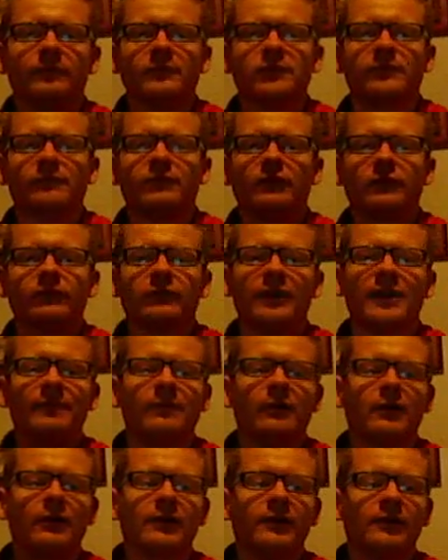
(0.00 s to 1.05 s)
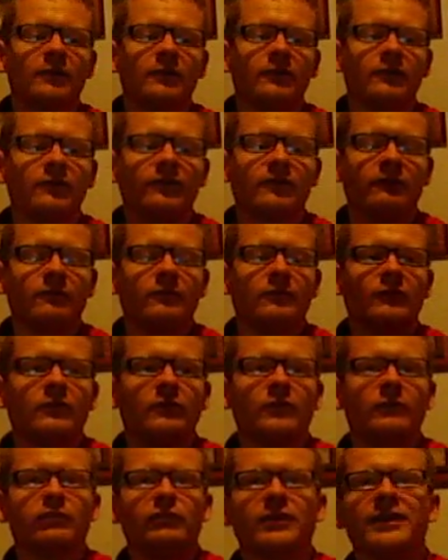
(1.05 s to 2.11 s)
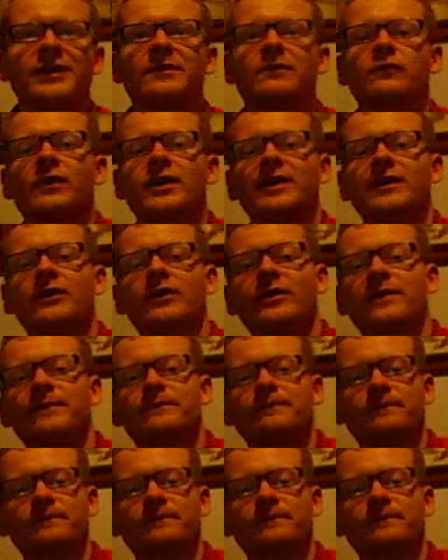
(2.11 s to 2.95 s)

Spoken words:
portrayed by the brilliant Wayne Knight.